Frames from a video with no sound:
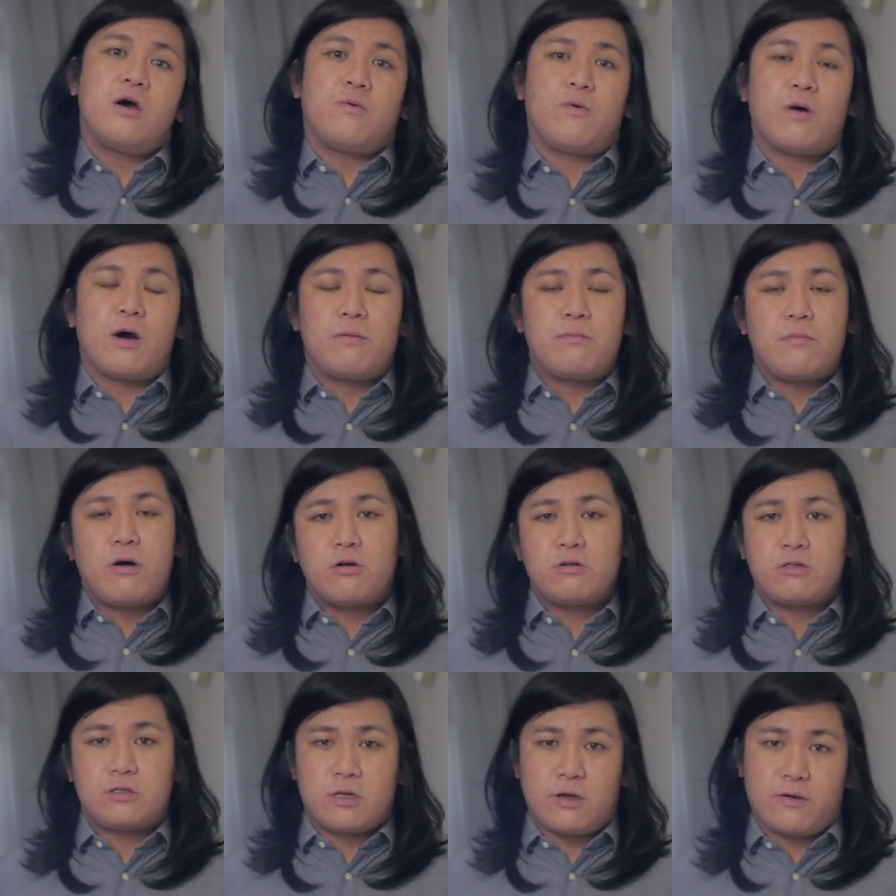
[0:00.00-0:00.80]
while
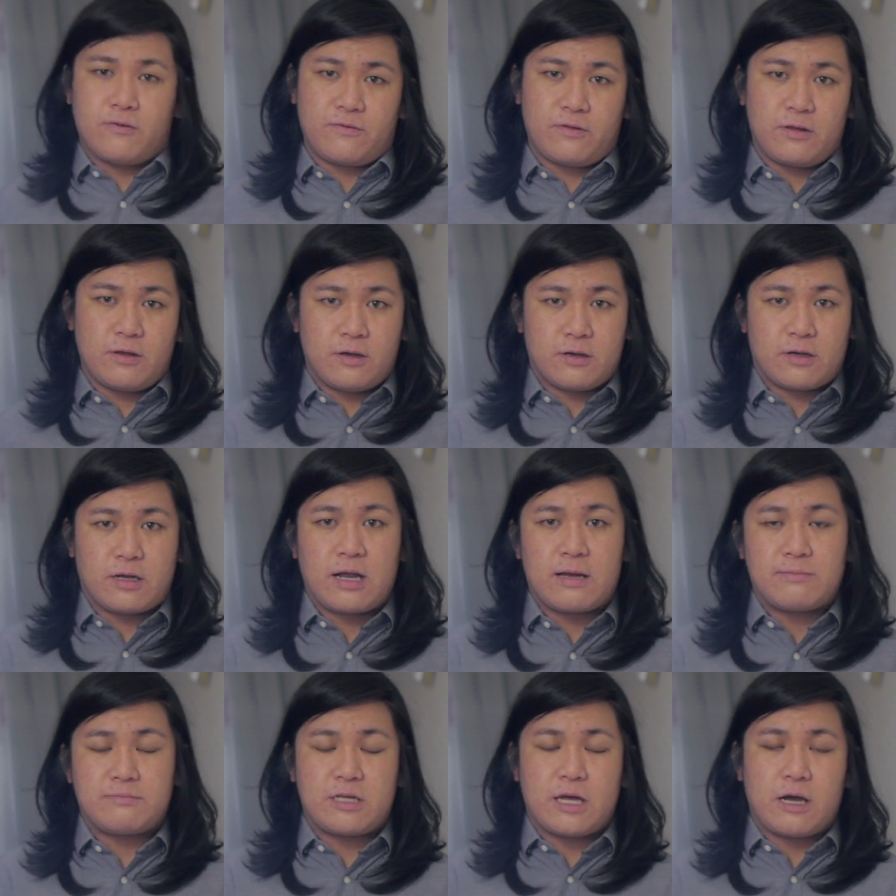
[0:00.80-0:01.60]
most of the
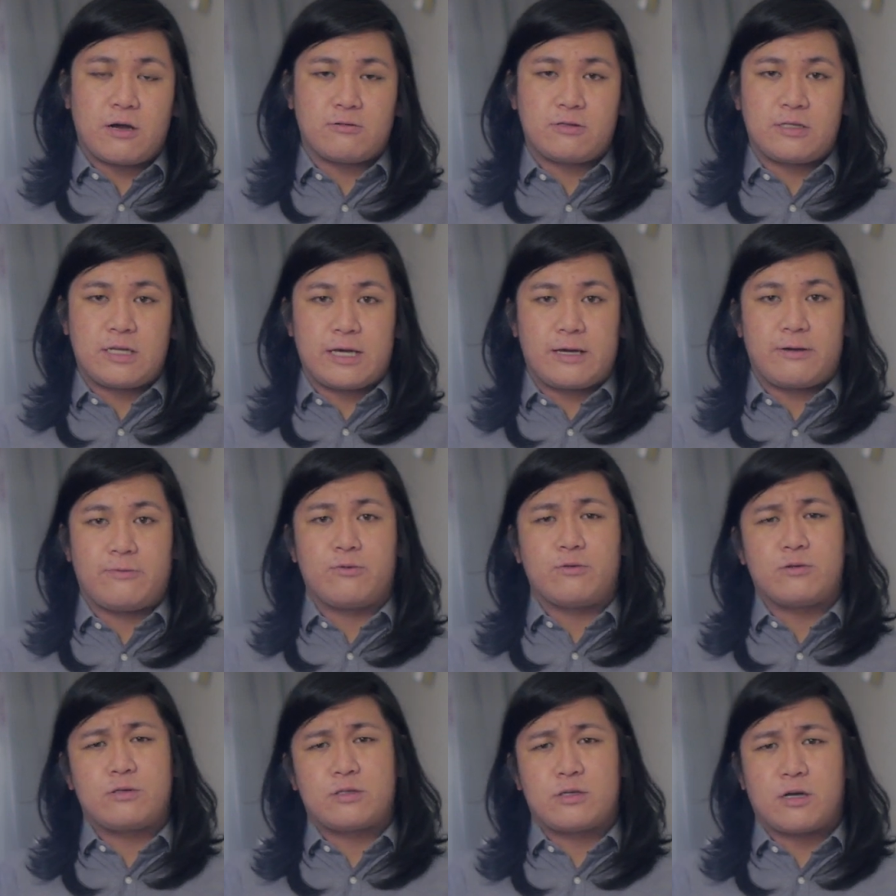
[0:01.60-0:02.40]
clamps out there
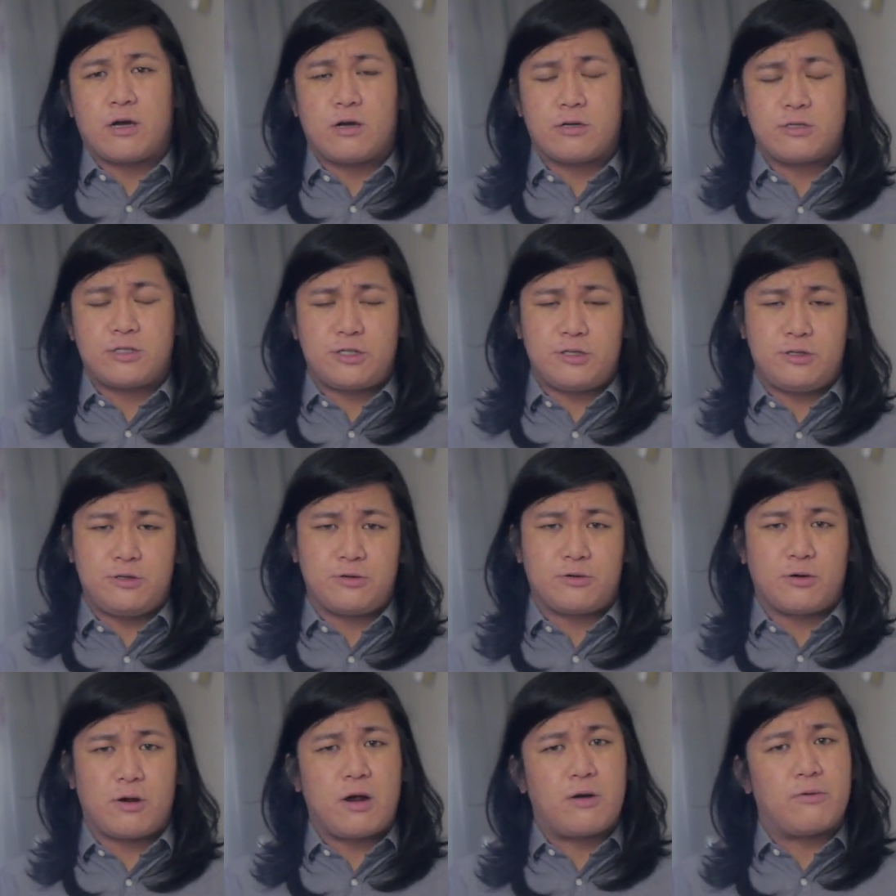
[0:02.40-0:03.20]
would cost
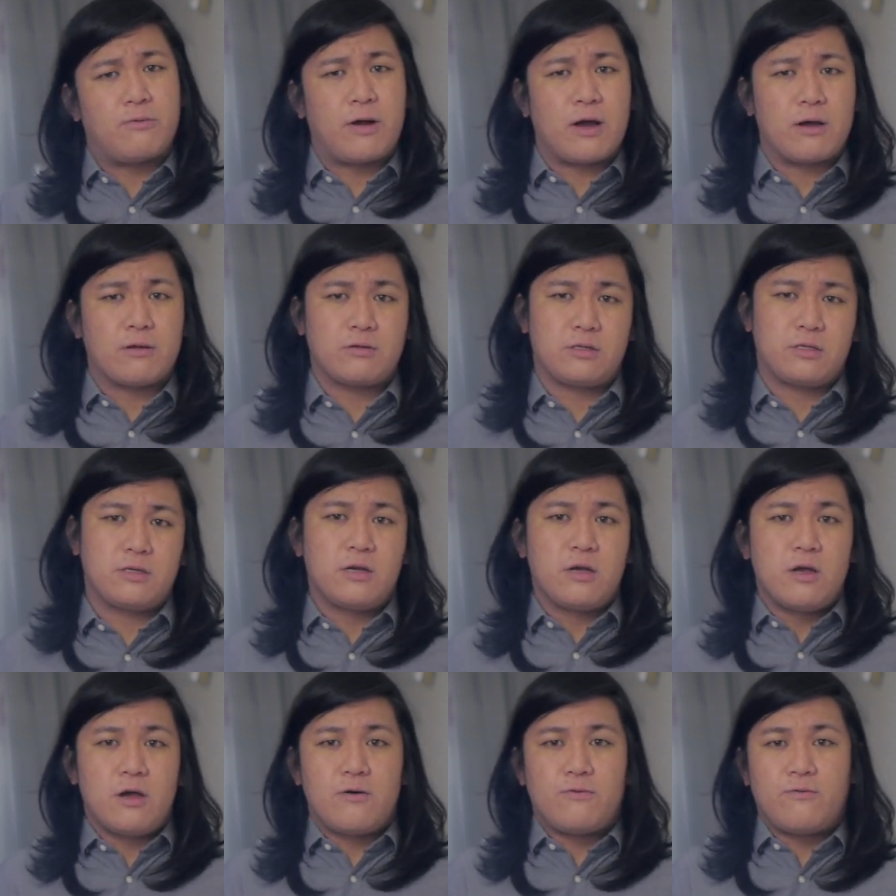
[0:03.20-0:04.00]
you around
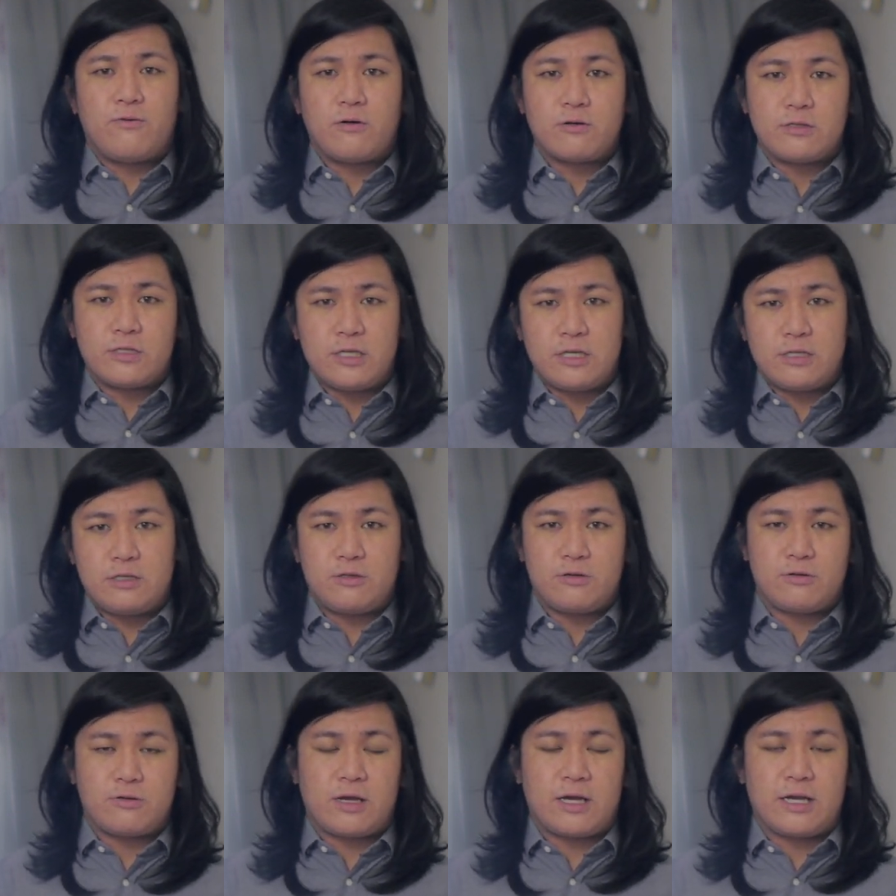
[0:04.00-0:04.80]
$40
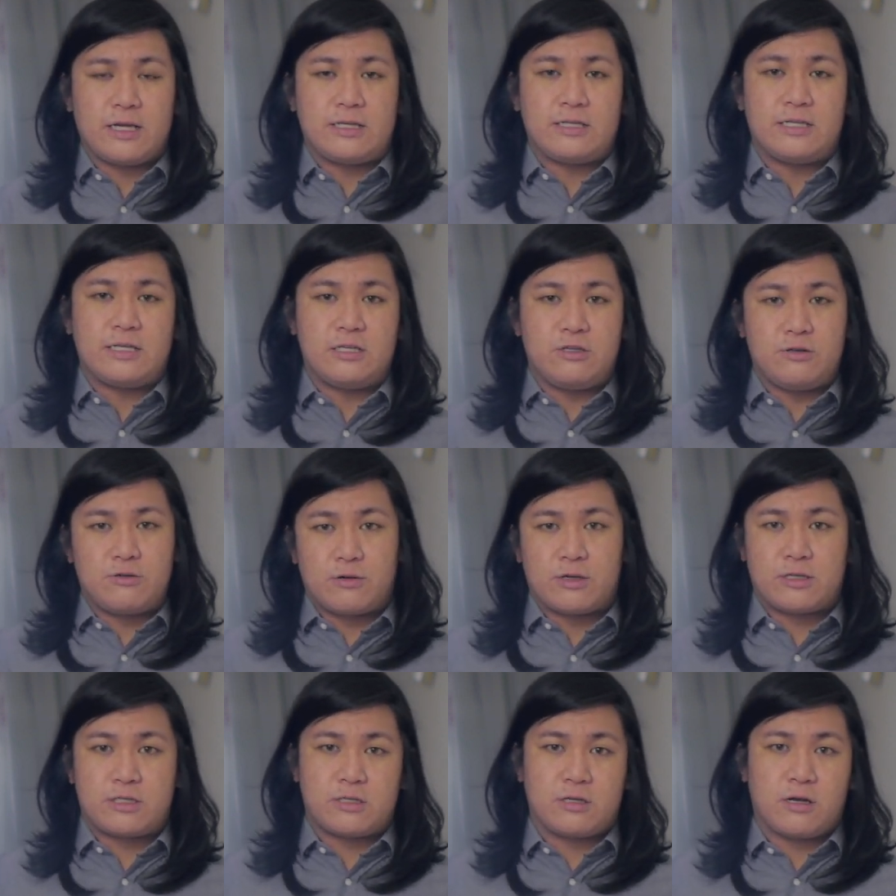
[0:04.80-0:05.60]
to
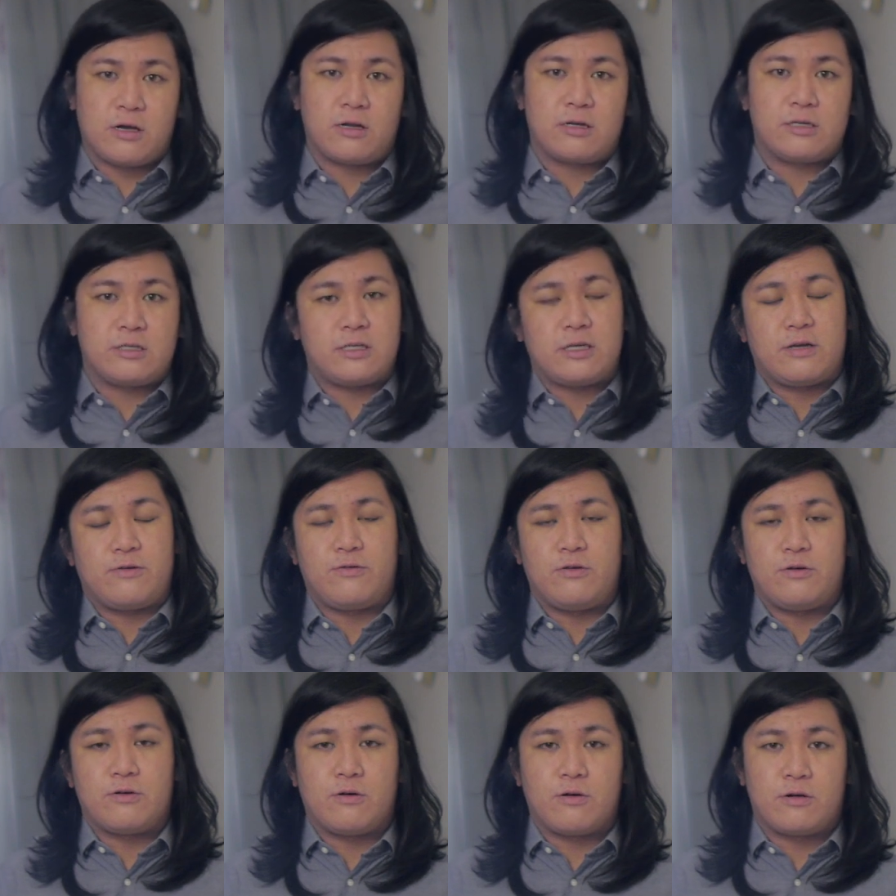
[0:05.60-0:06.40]
$80
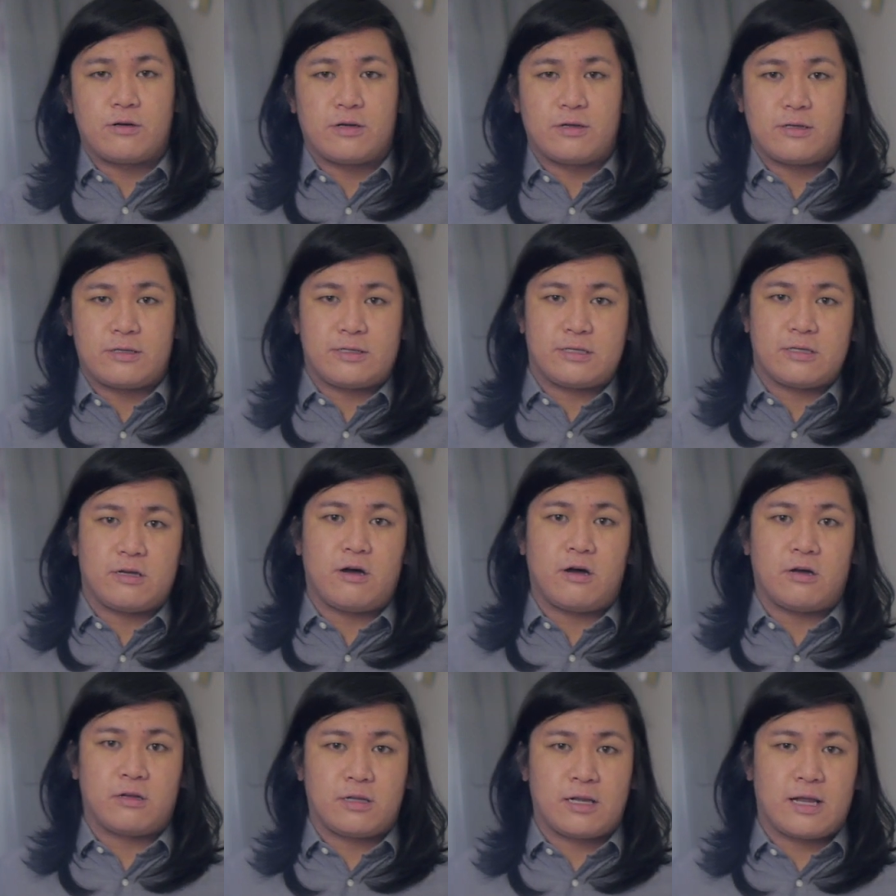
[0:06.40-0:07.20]
if you order it
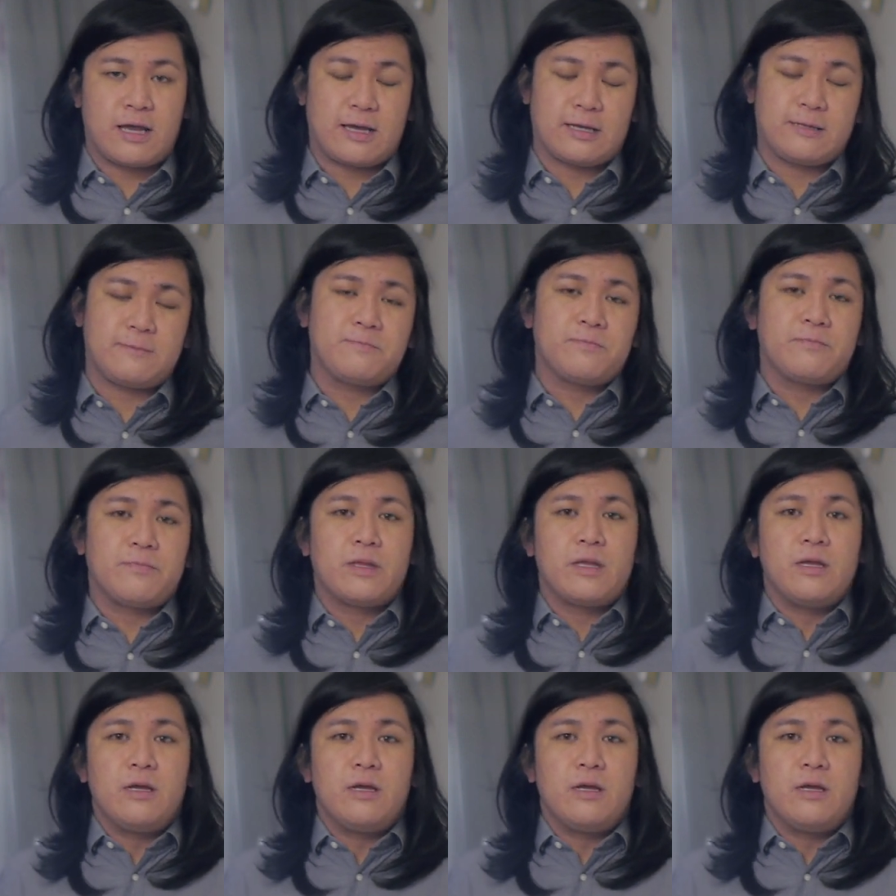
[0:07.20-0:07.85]
online.